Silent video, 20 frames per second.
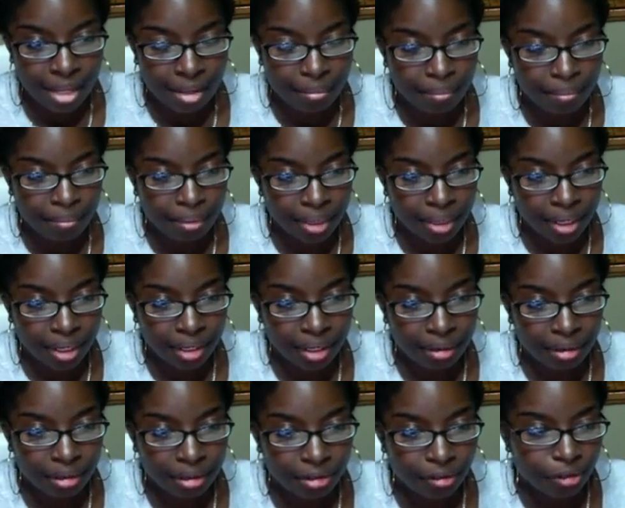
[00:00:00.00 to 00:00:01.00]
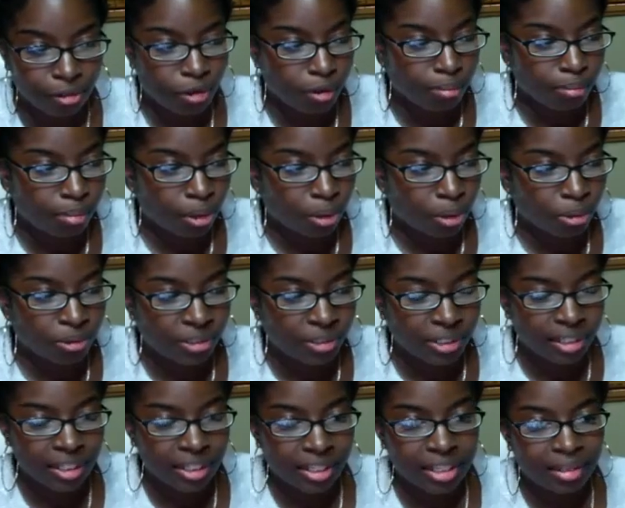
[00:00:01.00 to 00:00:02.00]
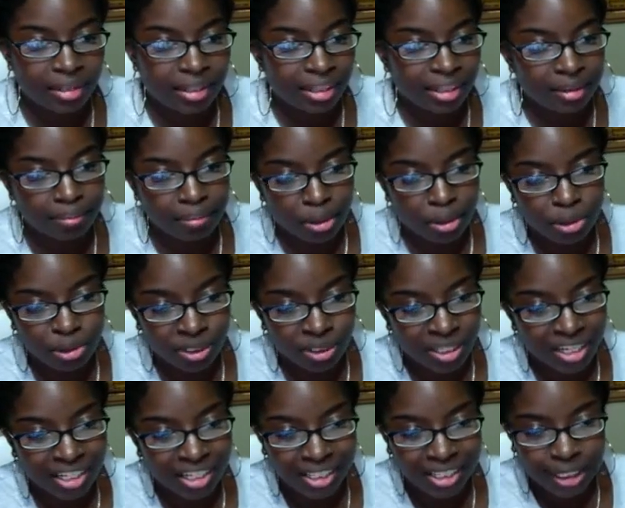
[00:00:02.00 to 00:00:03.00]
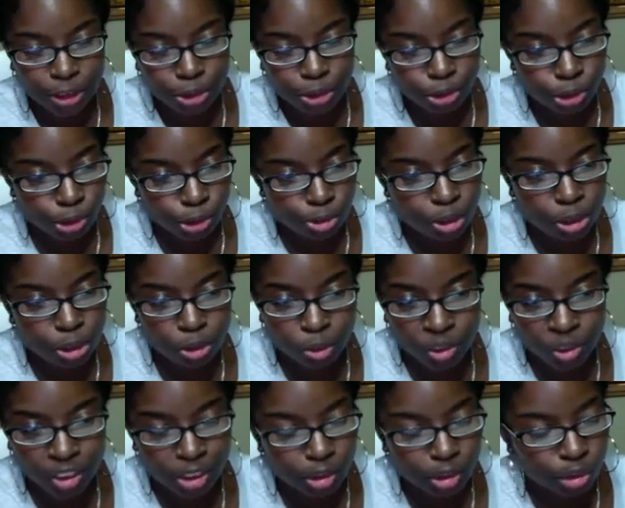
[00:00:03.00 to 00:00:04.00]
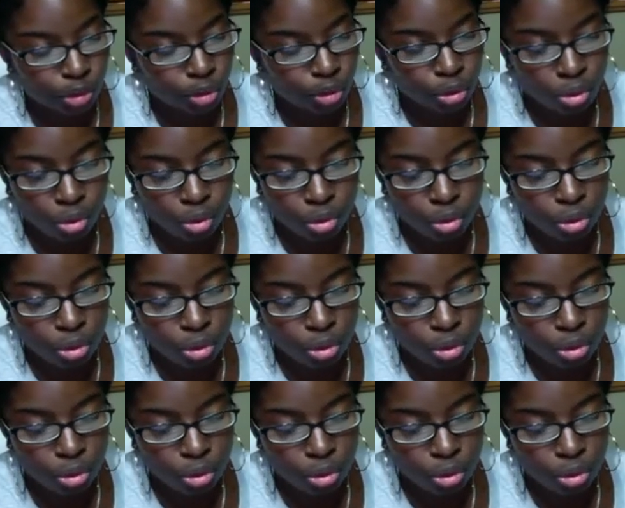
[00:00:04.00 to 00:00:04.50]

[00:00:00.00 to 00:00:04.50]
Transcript: But the most things that you struggle with in school,